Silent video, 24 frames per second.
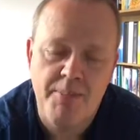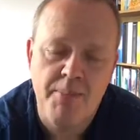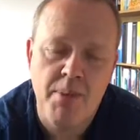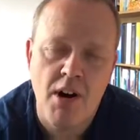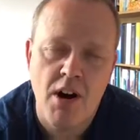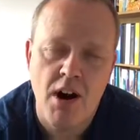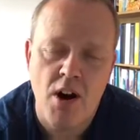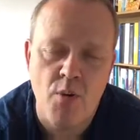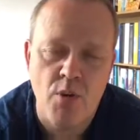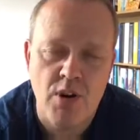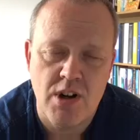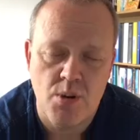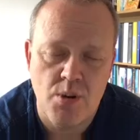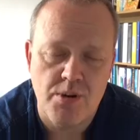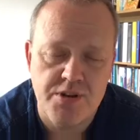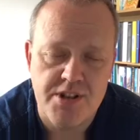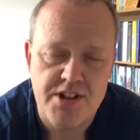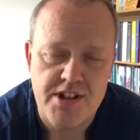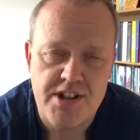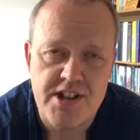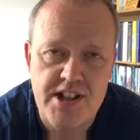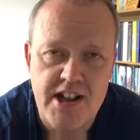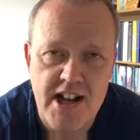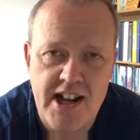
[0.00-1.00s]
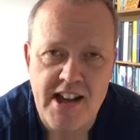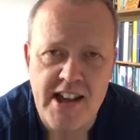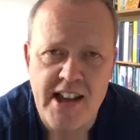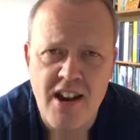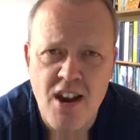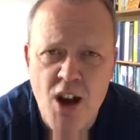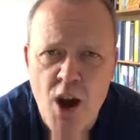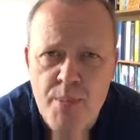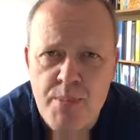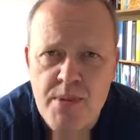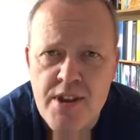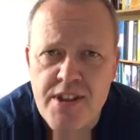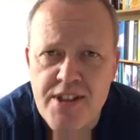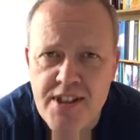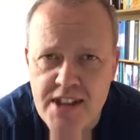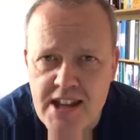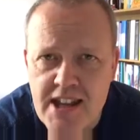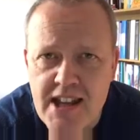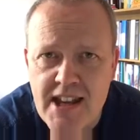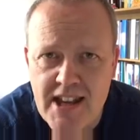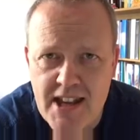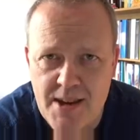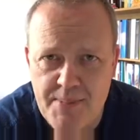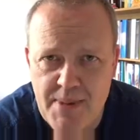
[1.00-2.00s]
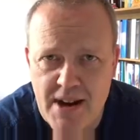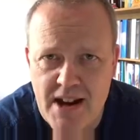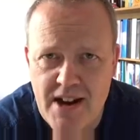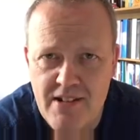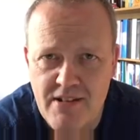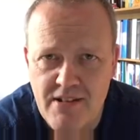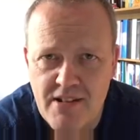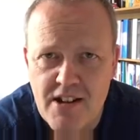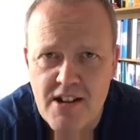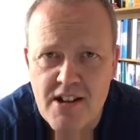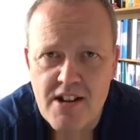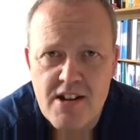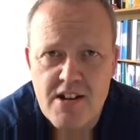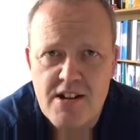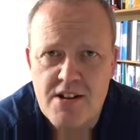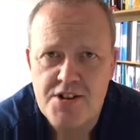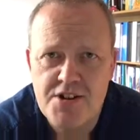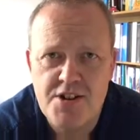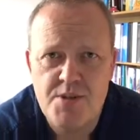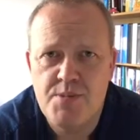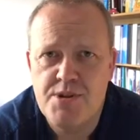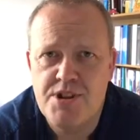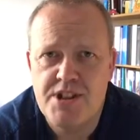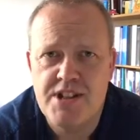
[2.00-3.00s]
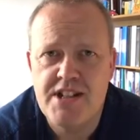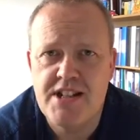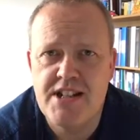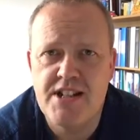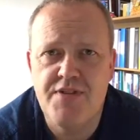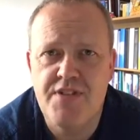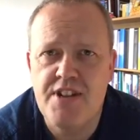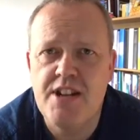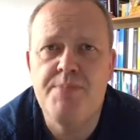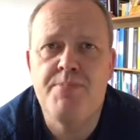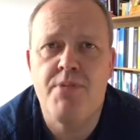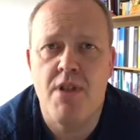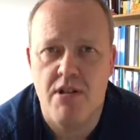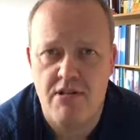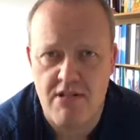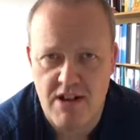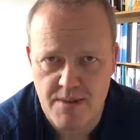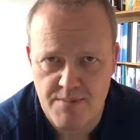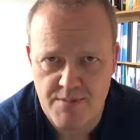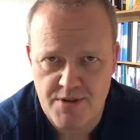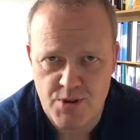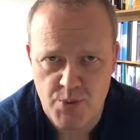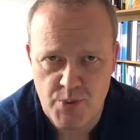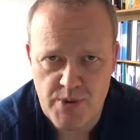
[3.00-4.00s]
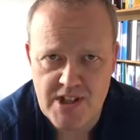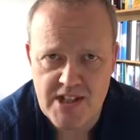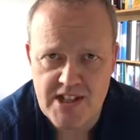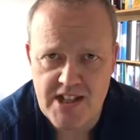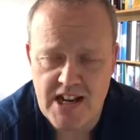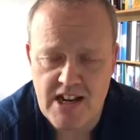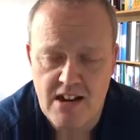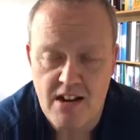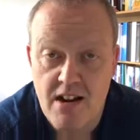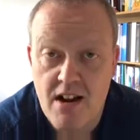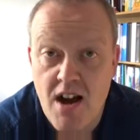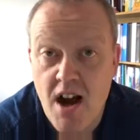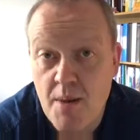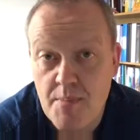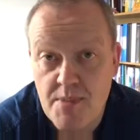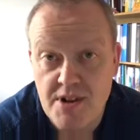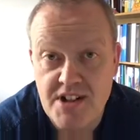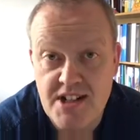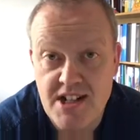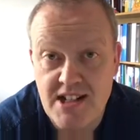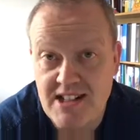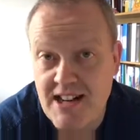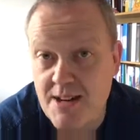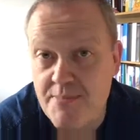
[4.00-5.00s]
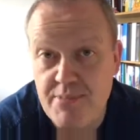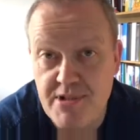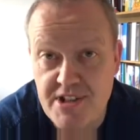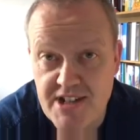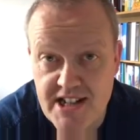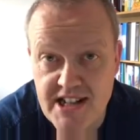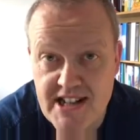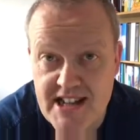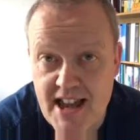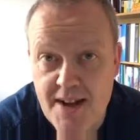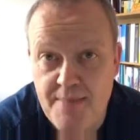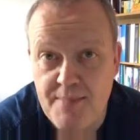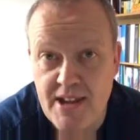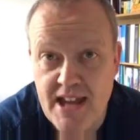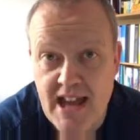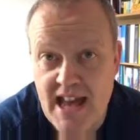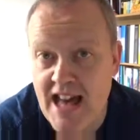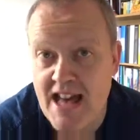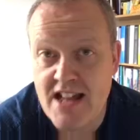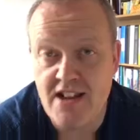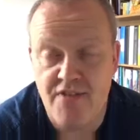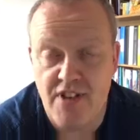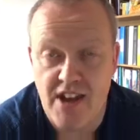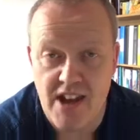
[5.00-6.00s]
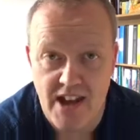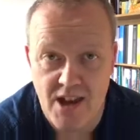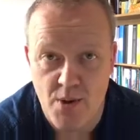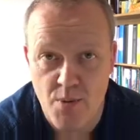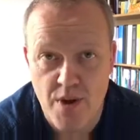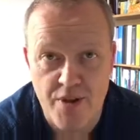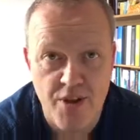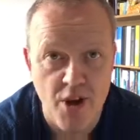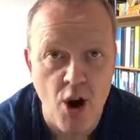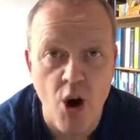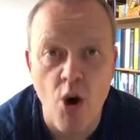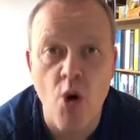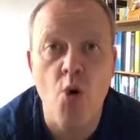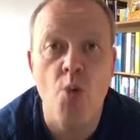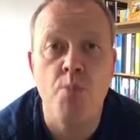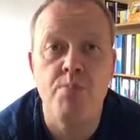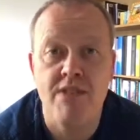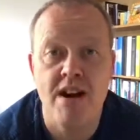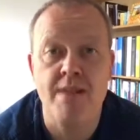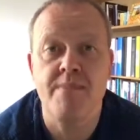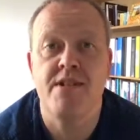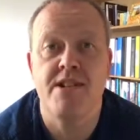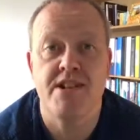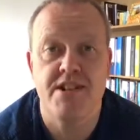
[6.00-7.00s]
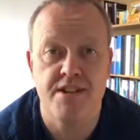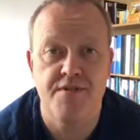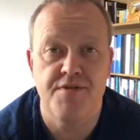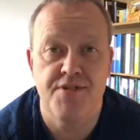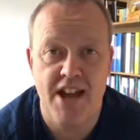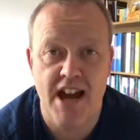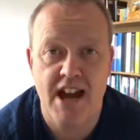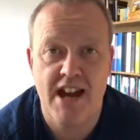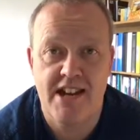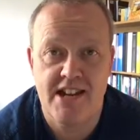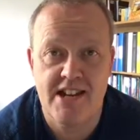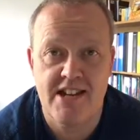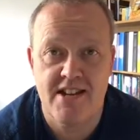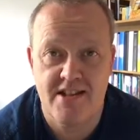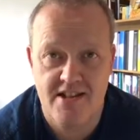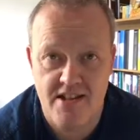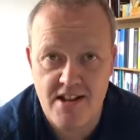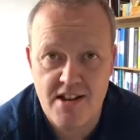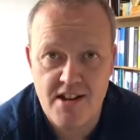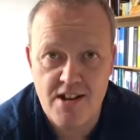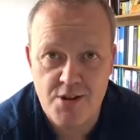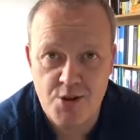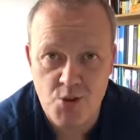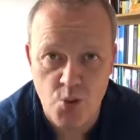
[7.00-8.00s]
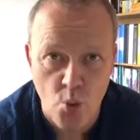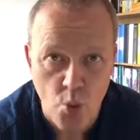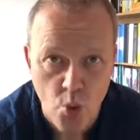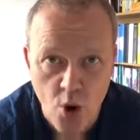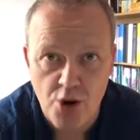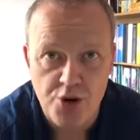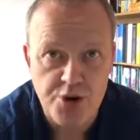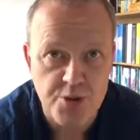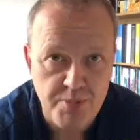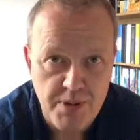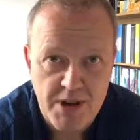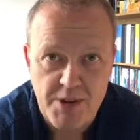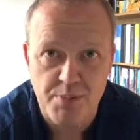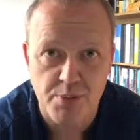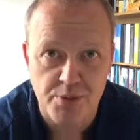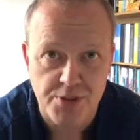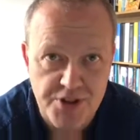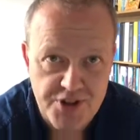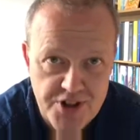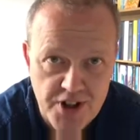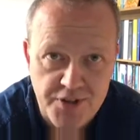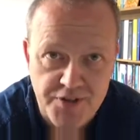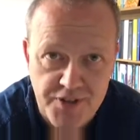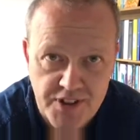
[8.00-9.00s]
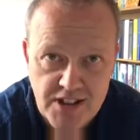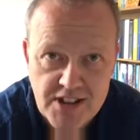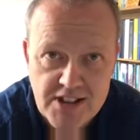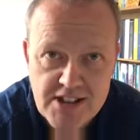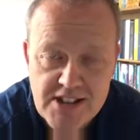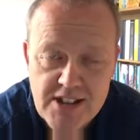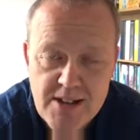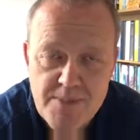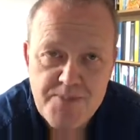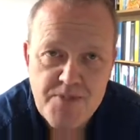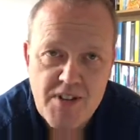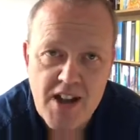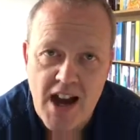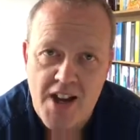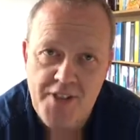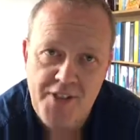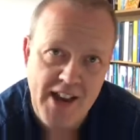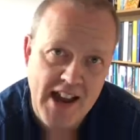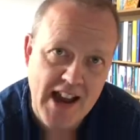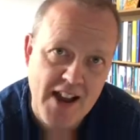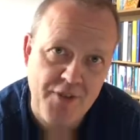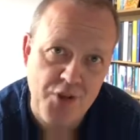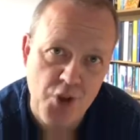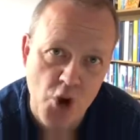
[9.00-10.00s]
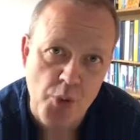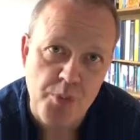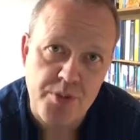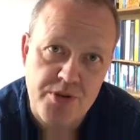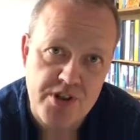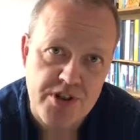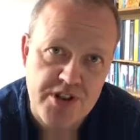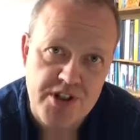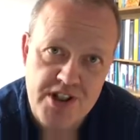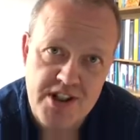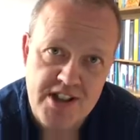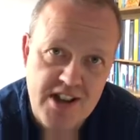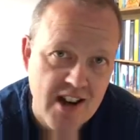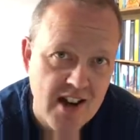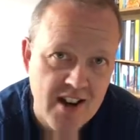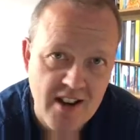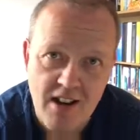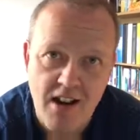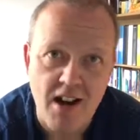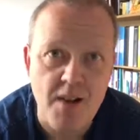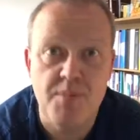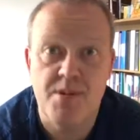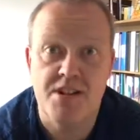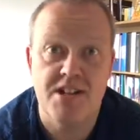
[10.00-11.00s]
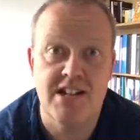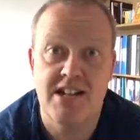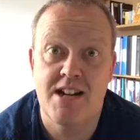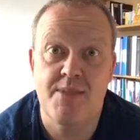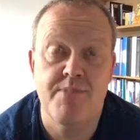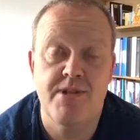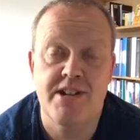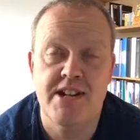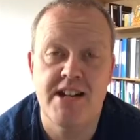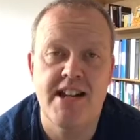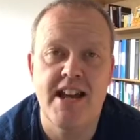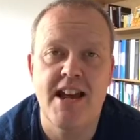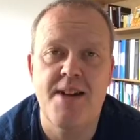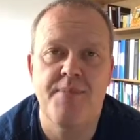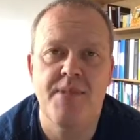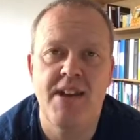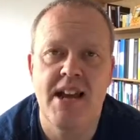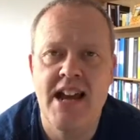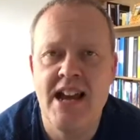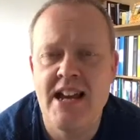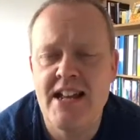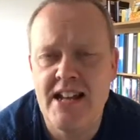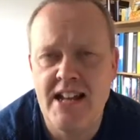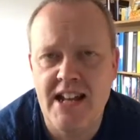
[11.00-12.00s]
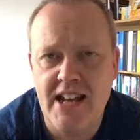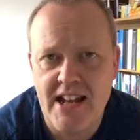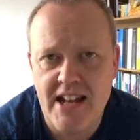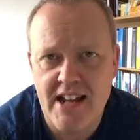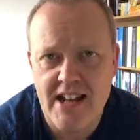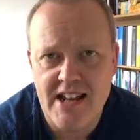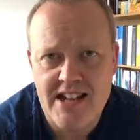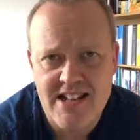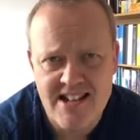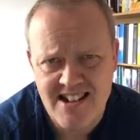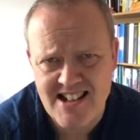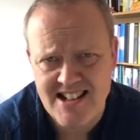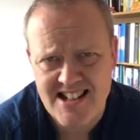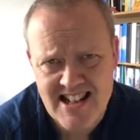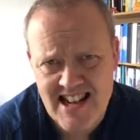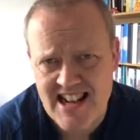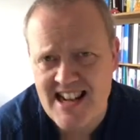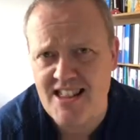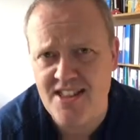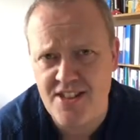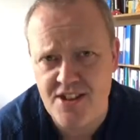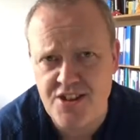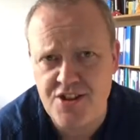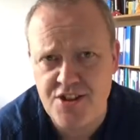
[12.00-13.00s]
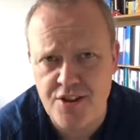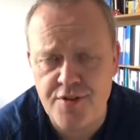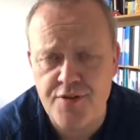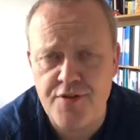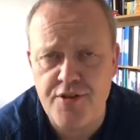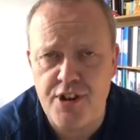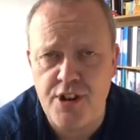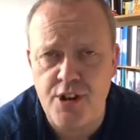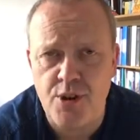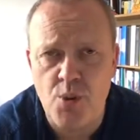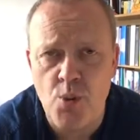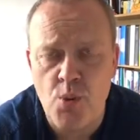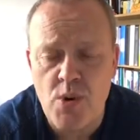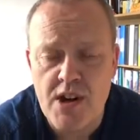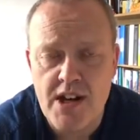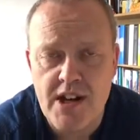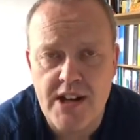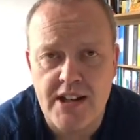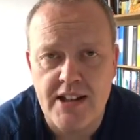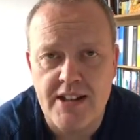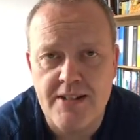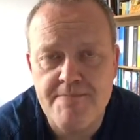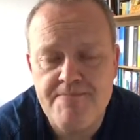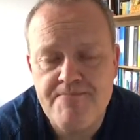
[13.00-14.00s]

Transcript: part of what I wanted to say, it got me thinking about some of the TV programs that we see, like I'm a Celebrity, Get Me Out of Here, where the whole premise of that is to watch people suffer, and they have the option to say, I'm a celebrity, get me out of here. It's like, take the suffering away.